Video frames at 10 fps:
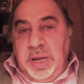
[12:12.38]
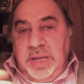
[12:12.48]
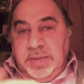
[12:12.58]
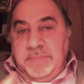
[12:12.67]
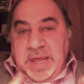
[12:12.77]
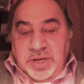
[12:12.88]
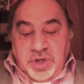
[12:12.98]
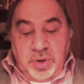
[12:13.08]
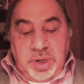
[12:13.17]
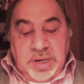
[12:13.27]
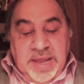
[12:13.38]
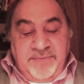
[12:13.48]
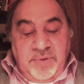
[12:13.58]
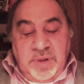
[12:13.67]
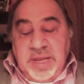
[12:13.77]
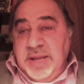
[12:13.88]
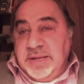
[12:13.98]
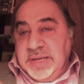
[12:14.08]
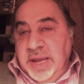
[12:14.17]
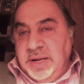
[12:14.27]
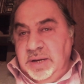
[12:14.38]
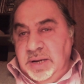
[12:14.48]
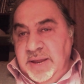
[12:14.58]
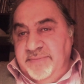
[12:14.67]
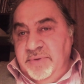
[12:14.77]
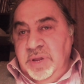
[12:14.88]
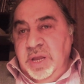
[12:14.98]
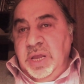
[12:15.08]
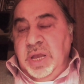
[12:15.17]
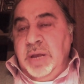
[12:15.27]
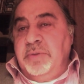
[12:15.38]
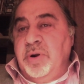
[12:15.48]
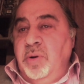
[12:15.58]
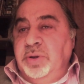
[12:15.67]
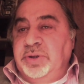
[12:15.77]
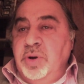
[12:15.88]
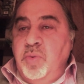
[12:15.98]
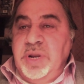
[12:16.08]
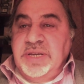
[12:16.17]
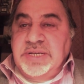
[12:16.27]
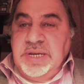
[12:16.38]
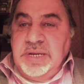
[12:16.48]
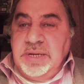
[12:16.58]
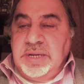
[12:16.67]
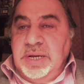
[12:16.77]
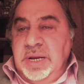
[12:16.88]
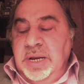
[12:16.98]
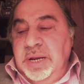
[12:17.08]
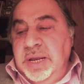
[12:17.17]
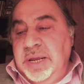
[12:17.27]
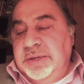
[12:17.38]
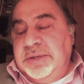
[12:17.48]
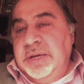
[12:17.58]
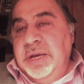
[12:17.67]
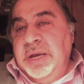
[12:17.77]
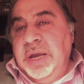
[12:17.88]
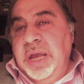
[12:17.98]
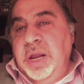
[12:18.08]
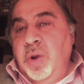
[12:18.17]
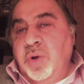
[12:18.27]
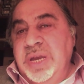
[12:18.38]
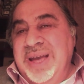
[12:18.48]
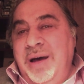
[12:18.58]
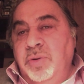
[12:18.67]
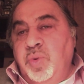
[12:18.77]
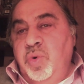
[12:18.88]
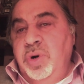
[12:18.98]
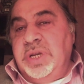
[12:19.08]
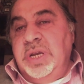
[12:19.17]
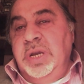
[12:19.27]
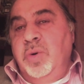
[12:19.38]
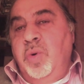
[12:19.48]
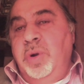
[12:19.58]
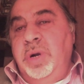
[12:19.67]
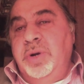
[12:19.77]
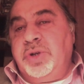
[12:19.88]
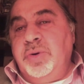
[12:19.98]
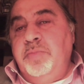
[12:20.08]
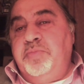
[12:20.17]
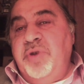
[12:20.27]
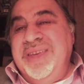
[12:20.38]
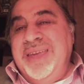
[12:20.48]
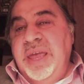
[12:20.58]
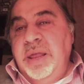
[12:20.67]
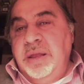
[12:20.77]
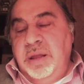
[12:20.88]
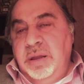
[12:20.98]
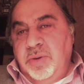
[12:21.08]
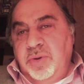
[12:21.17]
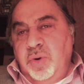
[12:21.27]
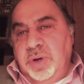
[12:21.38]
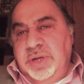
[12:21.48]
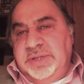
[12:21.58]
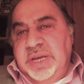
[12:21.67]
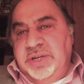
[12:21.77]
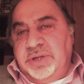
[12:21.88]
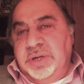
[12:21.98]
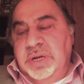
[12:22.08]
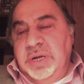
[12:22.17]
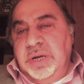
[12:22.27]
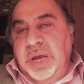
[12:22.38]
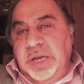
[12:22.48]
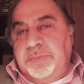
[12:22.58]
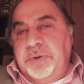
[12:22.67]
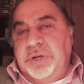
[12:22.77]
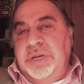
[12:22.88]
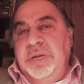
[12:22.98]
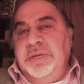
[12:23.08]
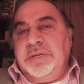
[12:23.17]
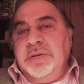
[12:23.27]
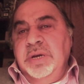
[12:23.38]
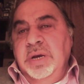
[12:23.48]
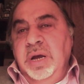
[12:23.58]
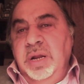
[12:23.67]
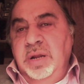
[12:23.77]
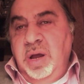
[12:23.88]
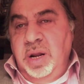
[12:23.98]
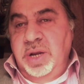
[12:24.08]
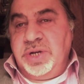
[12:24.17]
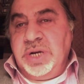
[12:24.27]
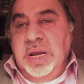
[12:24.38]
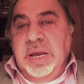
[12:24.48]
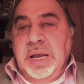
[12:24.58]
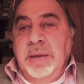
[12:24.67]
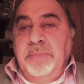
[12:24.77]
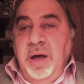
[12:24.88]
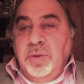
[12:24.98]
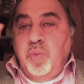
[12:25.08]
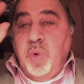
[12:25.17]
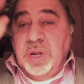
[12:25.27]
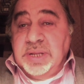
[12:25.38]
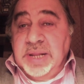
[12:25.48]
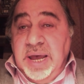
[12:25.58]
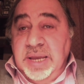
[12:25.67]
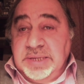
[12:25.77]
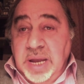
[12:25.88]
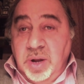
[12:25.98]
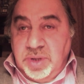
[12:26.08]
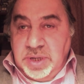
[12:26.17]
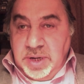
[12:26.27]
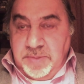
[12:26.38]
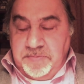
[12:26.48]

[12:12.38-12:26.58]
at the managerial level and at the technical level, but also what is needed is a looking outward in order to bring in to the organization expertise and knowledge about what lies out there.